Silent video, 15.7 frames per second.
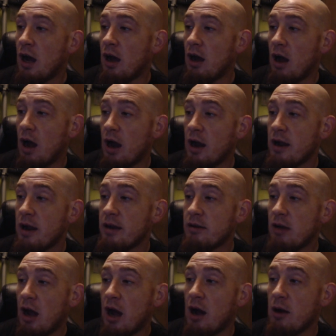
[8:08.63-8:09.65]
All right.
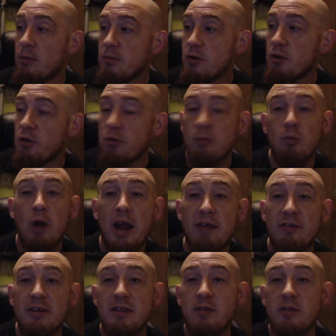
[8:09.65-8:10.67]
Um, so the
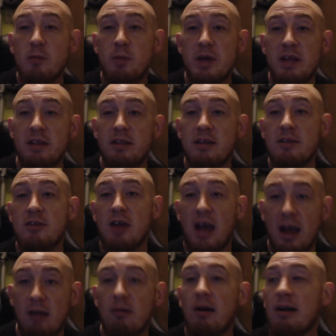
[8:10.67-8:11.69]
Ravens beat the
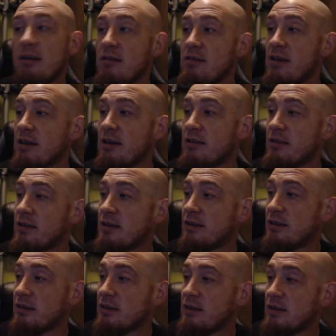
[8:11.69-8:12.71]
Jaguars, I think,
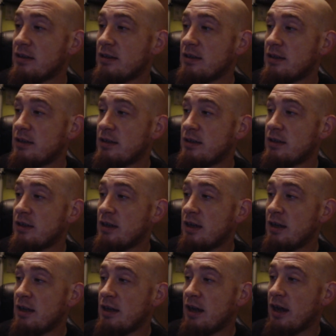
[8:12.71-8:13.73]

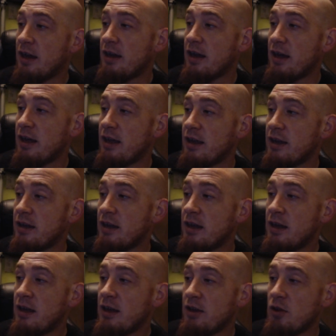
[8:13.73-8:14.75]
and then
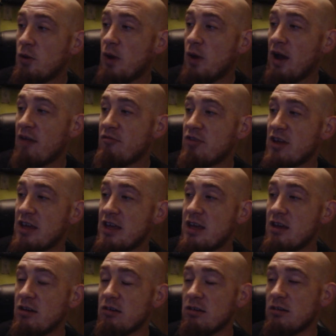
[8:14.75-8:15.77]
you have the
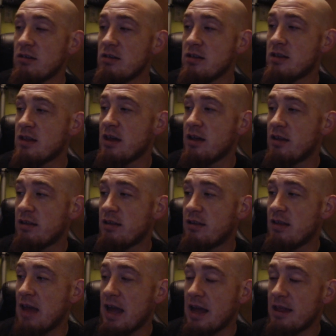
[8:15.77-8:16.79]
Eagles
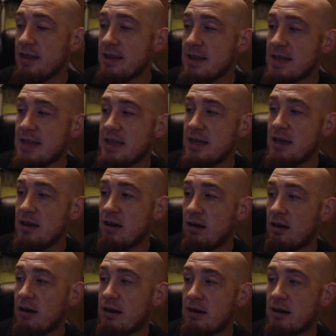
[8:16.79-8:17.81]
and the
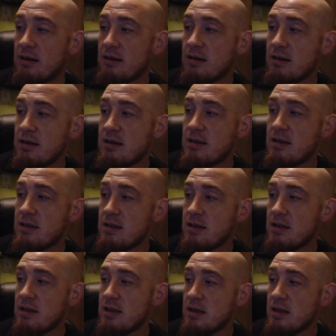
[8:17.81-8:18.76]
Seahawks.